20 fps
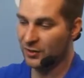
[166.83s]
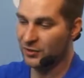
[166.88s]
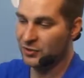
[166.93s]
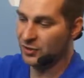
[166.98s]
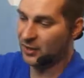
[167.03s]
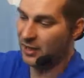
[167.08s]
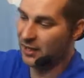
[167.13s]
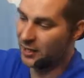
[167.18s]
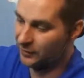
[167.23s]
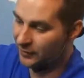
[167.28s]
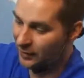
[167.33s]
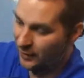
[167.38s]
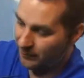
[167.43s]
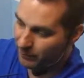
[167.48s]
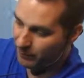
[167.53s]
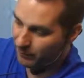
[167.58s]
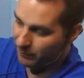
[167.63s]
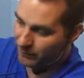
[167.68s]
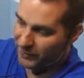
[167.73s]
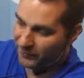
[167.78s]
So now
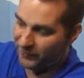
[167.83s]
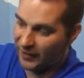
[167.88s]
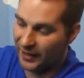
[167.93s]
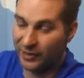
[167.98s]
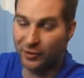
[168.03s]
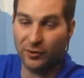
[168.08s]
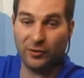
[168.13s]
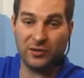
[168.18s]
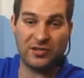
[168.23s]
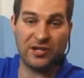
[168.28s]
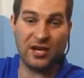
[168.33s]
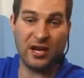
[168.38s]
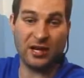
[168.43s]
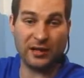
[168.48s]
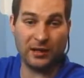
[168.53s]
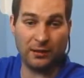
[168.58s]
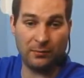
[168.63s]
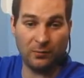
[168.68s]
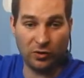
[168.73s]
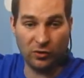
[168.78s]
that divider is
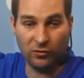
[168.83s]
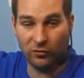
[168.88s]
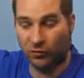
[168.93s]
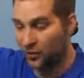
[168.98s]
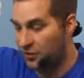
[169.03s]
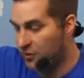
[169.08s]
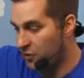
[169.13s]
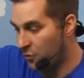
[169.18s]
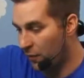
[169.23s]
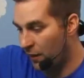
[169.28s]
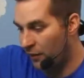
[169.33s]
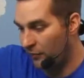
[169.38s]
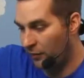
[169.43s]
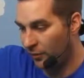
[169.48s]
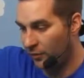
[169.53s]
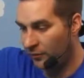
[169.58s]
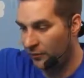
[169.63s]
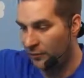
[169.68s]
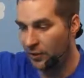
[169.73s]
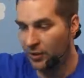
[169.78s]
not going to move
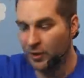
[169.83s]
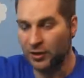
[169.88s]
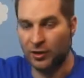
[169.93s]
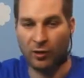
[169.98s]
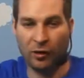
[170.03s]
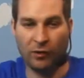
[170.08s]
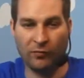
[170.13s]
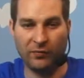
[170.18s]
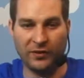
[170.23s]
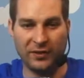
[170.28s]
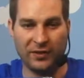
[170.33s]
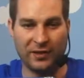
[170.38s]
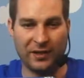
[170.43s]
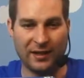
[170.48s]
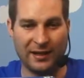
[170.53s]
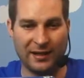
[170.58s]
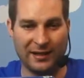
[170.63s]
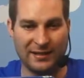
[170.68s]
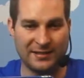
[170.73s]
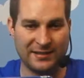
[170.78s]
whatsoever. Hopefully you
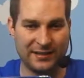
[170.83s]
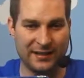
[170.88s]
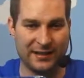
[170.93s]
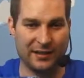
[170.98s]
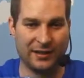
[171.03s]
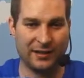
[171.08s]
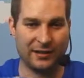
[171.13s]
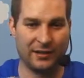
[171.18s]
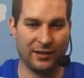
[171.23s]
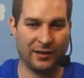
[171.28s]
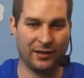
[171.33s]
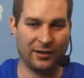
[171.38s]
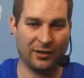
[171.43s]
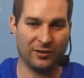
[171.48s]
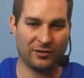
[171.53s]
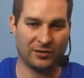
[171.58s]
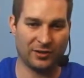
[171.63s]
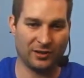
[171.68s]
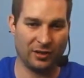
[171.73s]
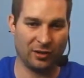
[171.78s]
can kind of see it in there. I
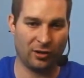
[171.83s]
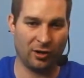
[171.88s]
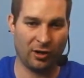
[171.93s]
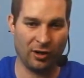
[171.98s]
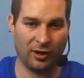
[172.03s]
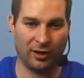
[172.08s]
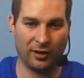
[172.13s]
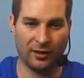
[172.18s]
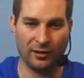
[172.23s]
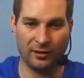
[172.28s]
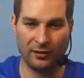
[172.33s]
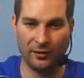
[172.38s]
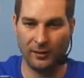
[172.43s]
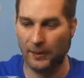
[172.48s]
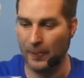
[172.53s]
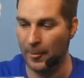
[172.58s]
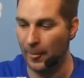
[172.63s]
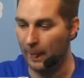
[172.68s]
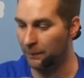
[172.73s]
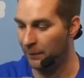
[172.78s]
know it's a little hard,
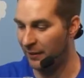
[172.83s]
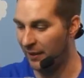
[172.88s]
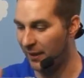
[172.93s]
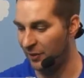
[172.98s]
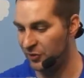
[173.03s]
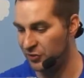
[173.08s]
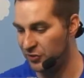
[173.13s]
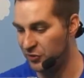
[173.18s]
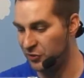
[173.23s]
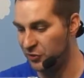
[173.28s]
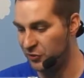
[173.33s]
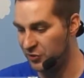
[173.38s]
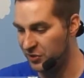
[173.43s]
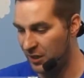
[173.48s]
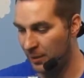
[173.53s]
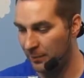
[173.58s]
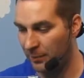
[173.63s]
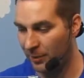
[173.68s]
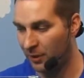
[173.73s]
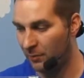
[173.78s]
but now there's two
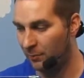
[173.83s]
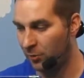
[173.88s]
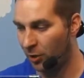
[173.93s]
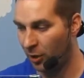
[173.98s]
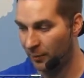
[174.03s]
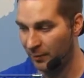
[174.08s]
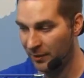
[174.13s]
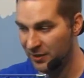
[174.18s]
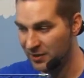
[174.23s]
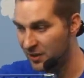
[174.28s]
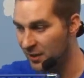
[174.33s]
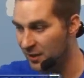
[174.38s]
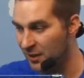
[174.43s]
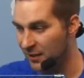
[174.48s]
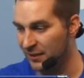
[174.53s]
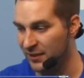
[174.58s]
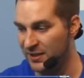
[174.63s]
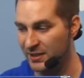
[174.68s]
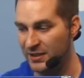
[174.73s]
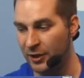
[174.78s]
separate compartments.
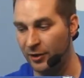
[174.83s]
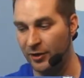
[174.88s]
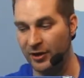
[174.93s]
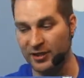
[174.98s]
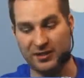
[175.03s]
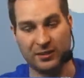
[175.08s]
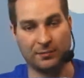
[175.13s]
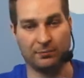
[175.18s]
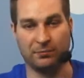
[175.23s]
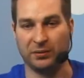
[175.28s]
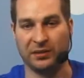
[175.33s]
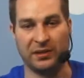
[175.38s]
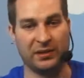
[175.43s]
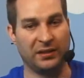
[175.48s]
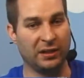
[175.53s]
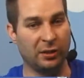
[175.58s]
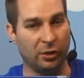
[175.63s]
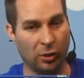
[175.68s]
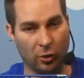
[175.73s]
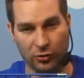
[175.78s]
This area is
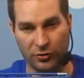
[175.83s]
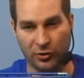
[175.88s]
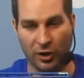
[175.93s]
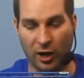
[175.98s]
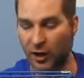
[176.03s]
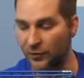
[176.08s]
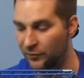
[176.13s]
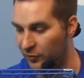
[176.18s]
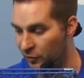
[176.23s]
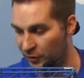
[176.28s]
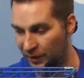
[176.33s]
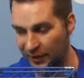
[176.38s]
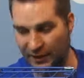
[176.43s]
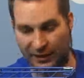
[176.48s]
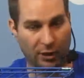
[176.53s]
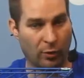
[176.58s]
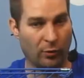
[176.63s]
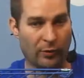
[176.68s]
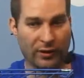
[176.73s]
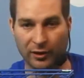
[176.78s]
completely closed off. You
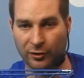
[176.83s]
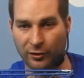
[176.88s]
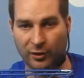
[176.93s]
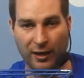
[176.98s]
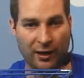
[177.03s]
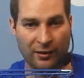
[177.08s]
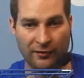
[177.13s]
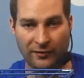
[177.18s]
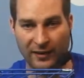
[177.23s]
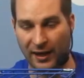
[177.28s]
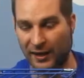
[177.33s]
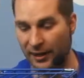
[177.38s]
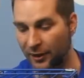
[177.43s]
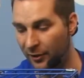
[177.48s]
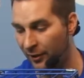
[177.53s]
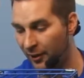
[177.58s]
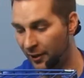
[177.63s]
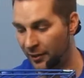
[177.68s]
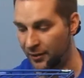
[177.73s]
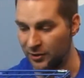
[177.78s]
can't go in or out of that
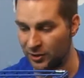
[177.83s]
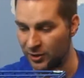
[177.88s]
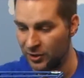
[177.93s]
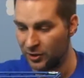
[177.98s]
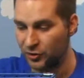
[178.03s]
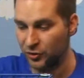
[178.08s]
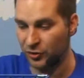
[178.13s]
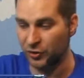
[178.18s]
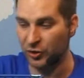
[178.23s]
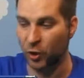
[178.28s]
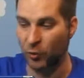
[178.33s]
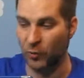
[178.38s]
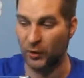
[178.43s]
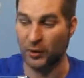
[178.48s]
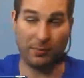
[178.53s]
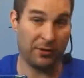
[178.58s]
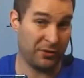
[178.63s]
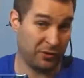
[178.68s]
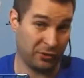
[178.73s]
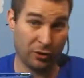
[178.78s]
area, so you don't
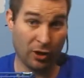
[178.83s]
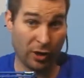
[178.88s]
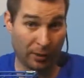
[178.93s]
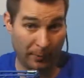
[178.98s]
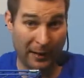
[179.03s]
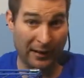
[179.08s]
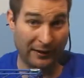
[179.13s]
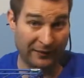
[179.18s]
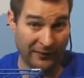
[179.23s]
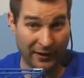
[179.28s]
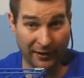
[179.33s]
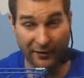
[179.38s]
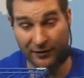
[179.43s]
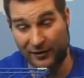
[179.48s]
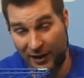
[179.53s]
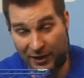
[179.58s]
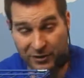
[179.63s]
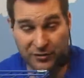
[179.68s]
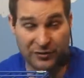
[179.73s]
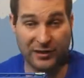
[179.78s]
want to put your dog back there,
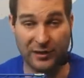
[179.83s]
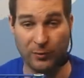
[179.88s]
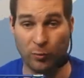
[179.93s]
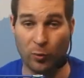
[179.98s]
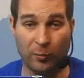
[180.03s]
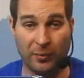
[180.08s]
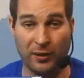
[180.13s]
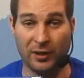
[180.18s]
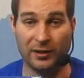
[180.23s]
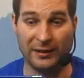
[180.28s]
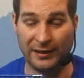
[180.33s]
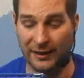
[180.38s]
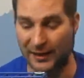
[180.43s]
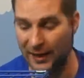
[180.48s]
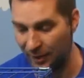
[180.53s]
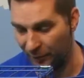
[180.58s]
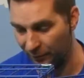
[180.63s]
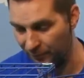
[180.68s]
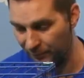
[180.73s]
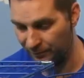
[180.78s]
and naturally they won't be able to get
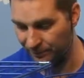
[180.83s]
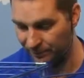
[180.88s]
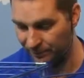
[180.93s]
out.